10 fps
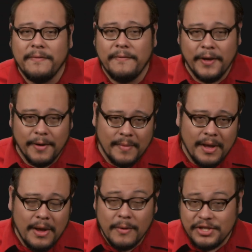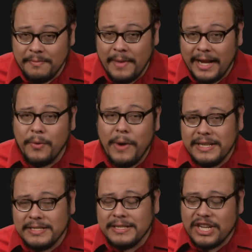film, which in many
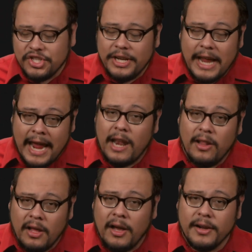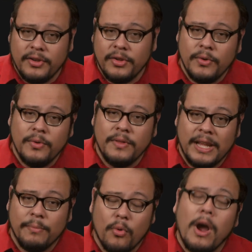ways is actually an analog to
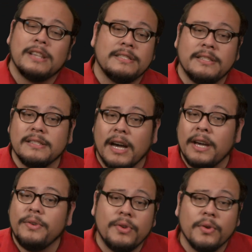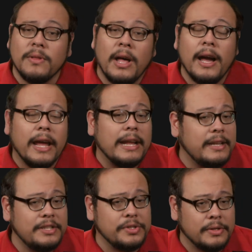the processes underlying
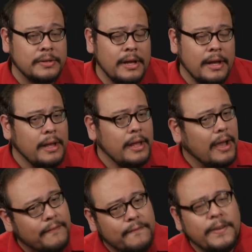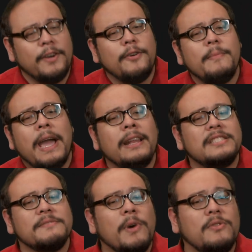digital. A film at
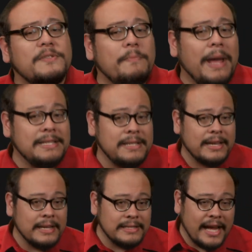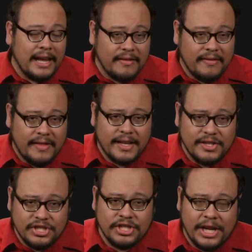its most basic is a
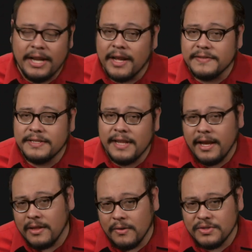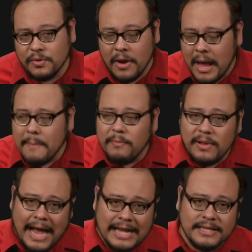thin sheet of cellulose or
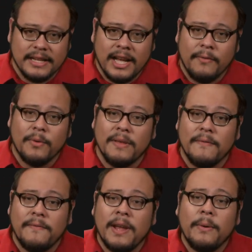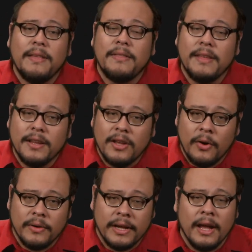plastic covered with a very thin
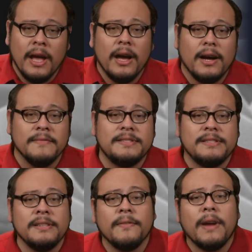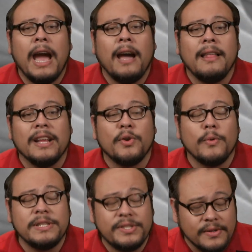coating of silver halide
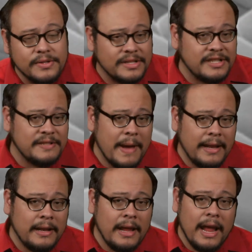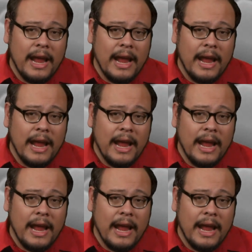crystals suspended